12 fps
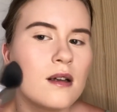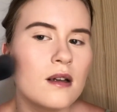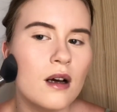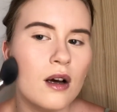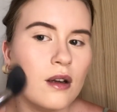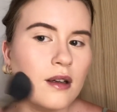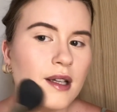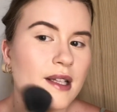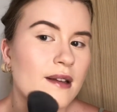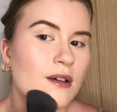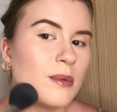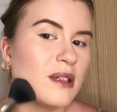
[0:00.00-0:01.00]
I only need a
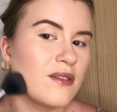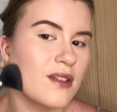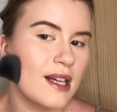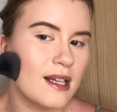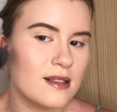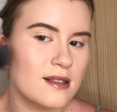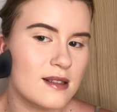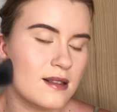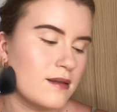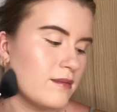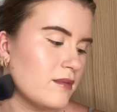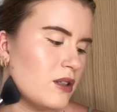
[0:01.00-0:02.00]
little bit of this.
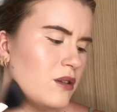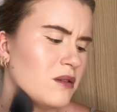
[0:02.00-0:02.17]
Oh,